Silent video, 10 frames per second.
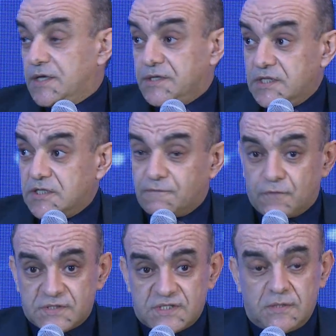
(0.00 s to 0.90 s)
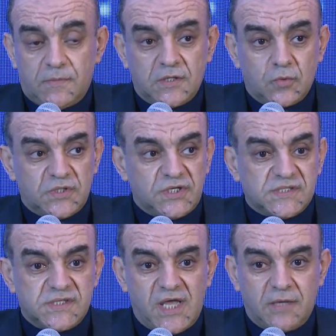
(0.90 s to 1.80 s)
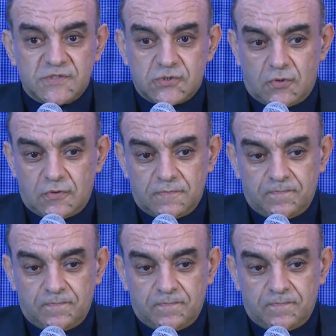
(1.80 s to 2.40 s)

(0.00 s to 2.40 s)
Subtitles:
needed for the cement, which is the limestone.